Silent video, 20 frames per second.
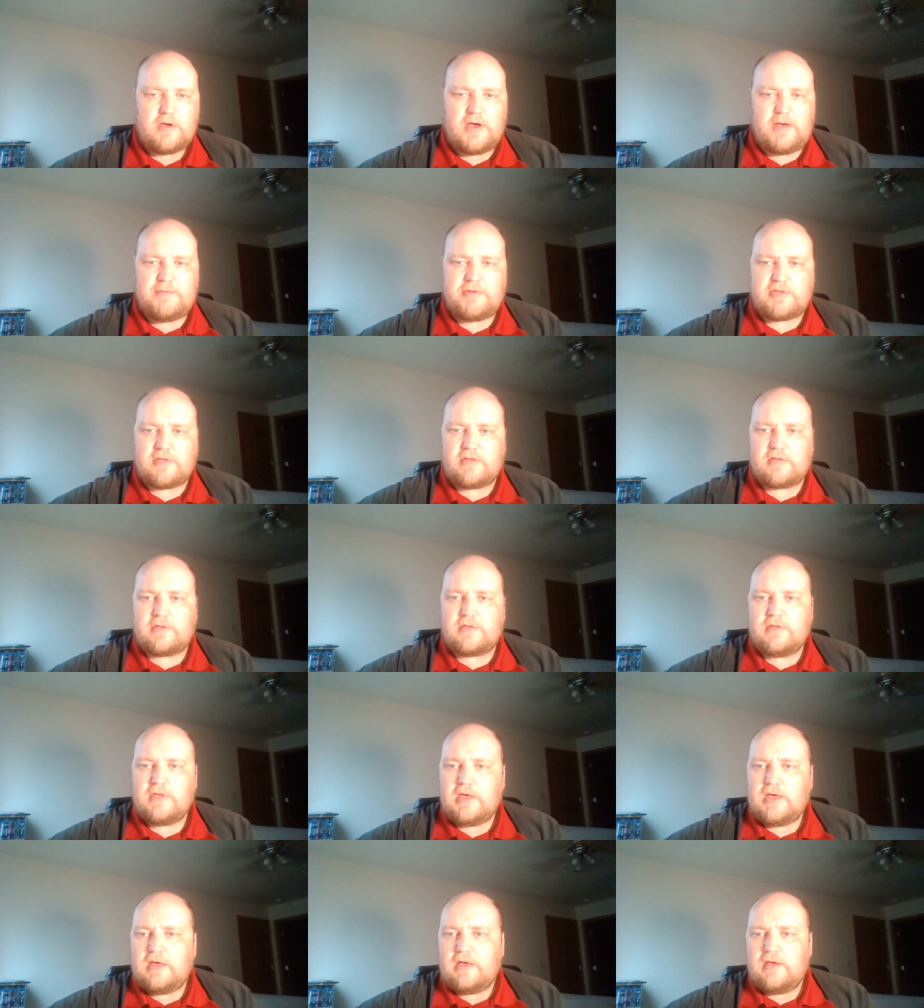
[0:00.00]
Um, is it
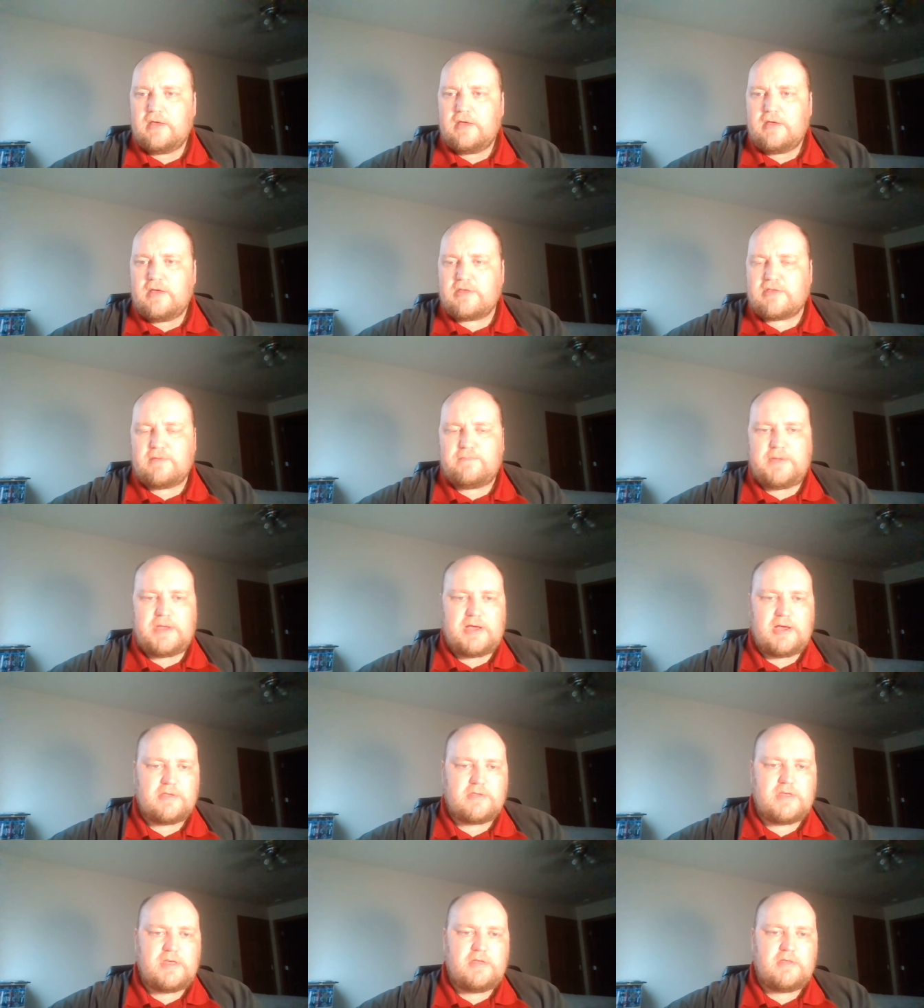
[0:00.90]
is it
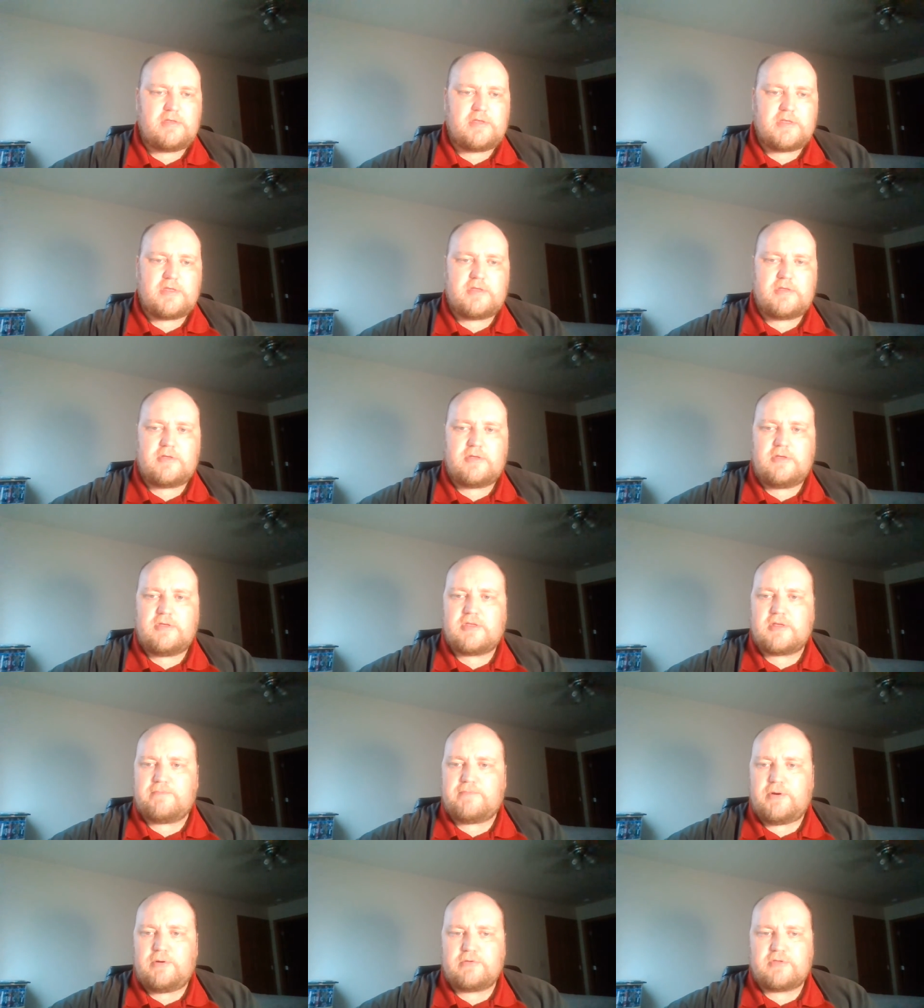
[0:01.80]
because he's, he's
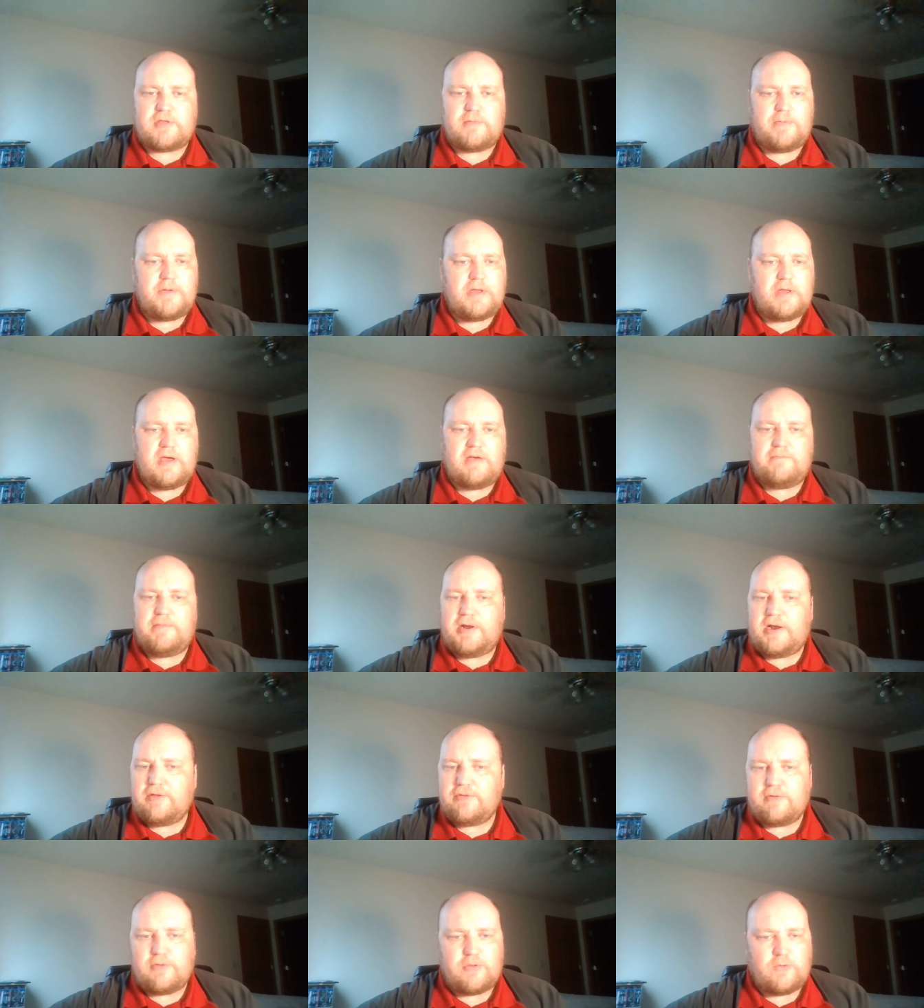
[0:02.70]
supposed to be have
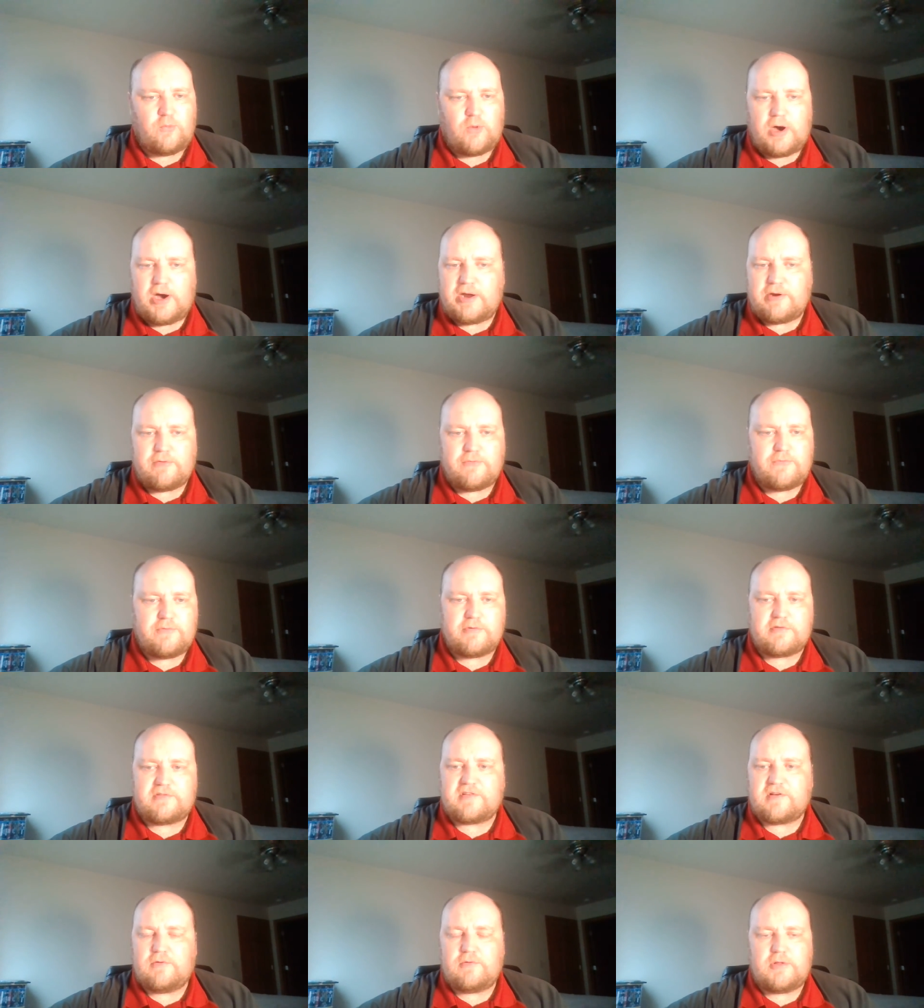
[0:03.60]
been under the water for
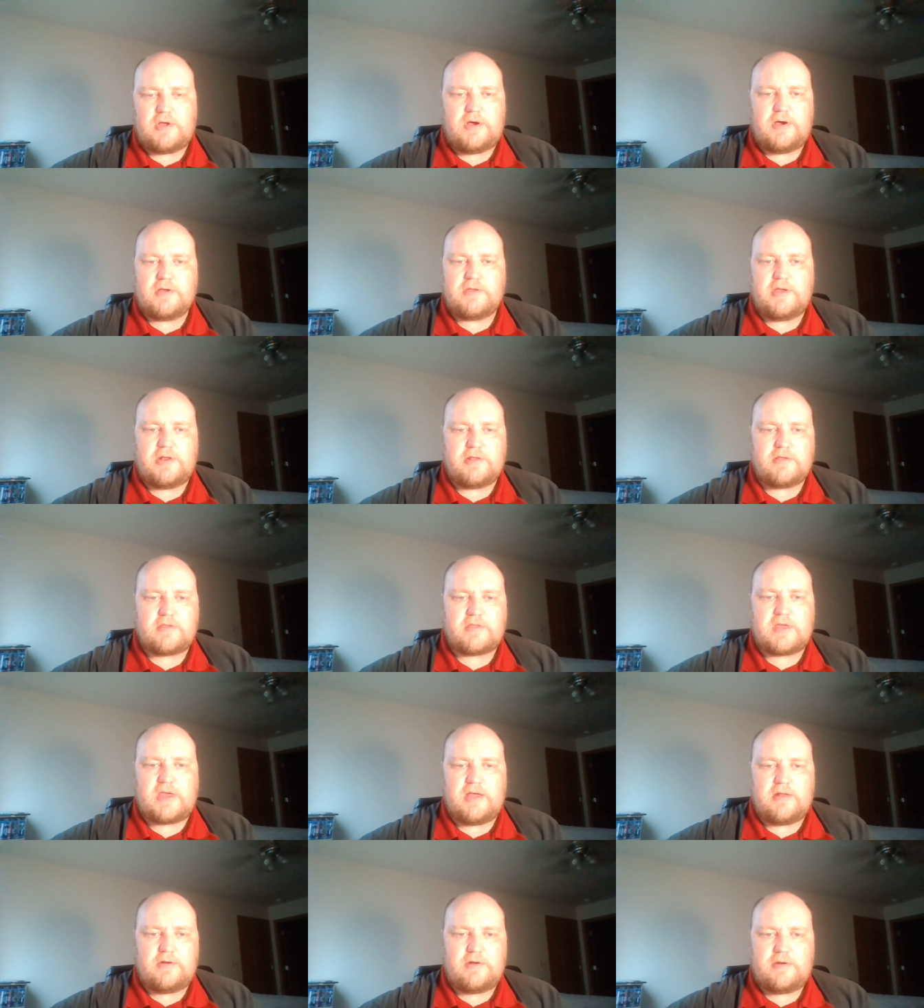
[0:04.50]
so long that his
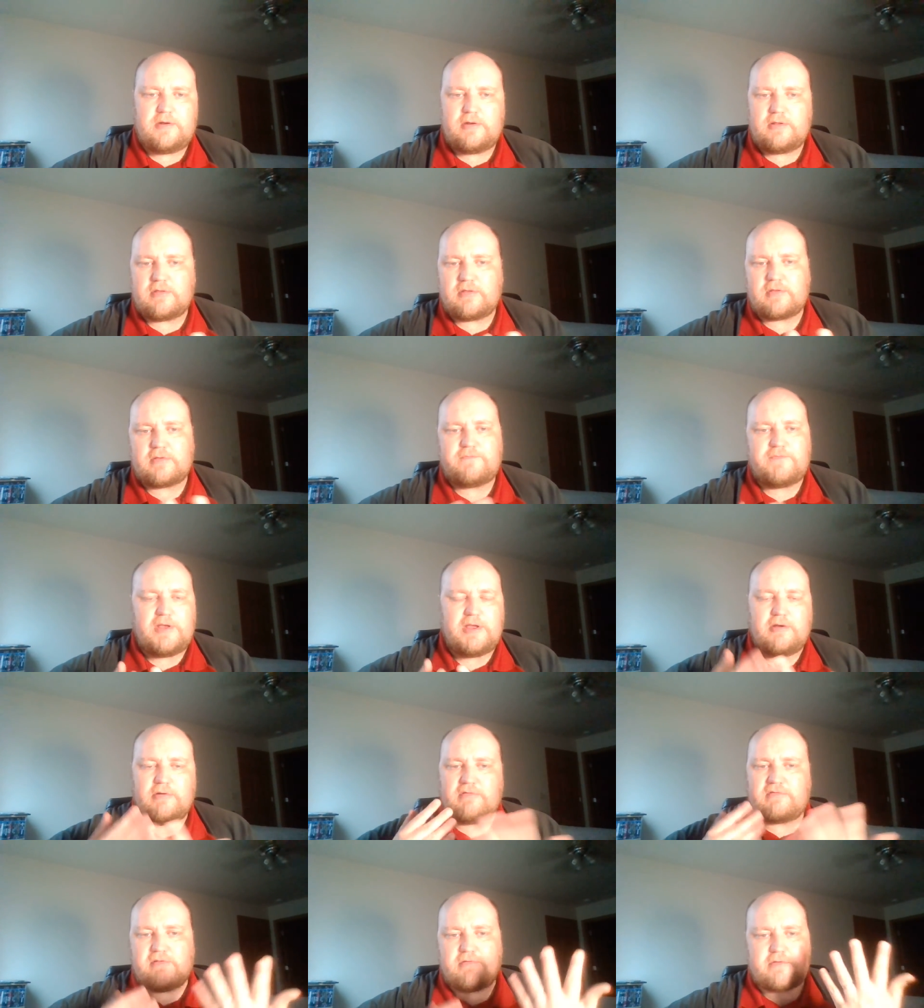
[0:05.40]
skin, his
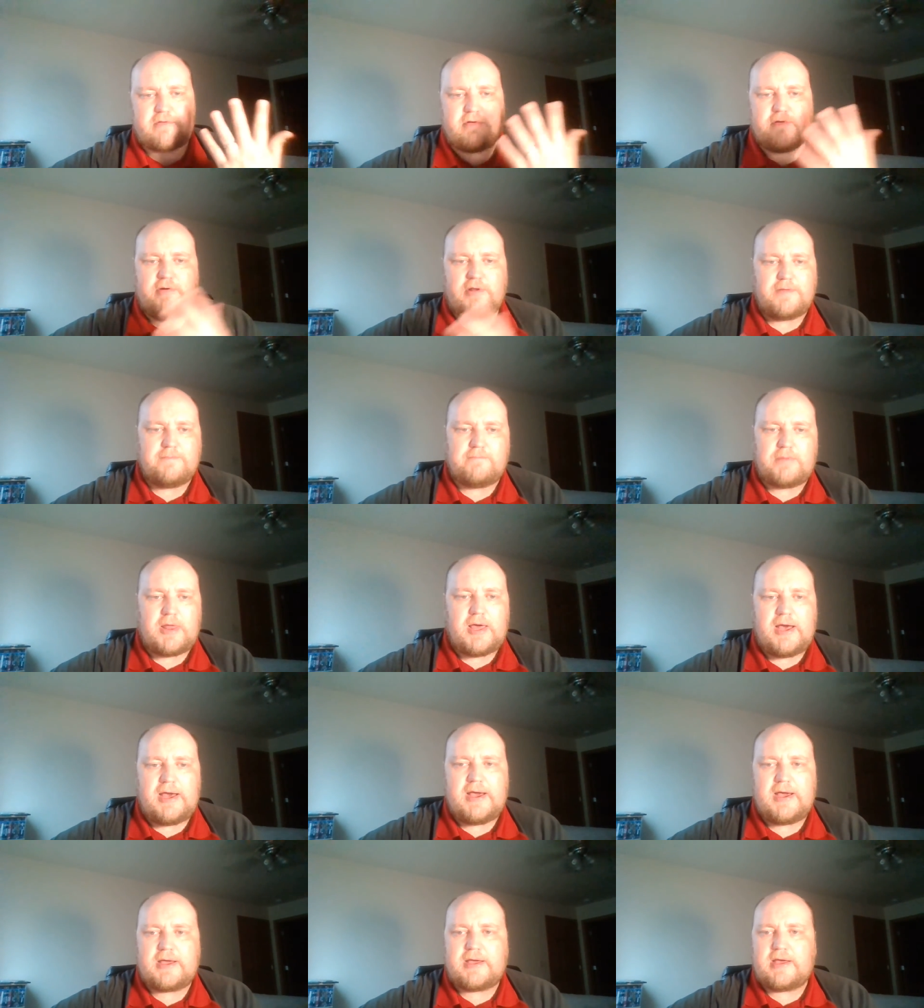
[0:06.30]
fingers are turning
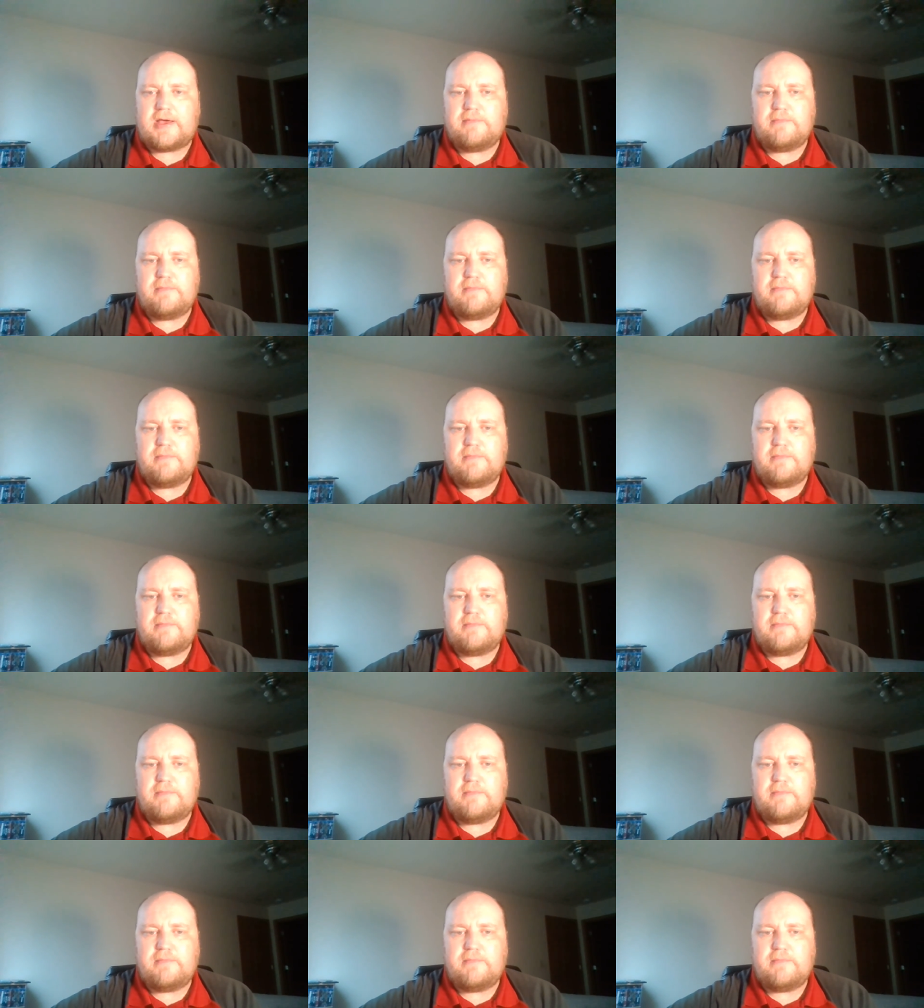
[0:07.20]
black?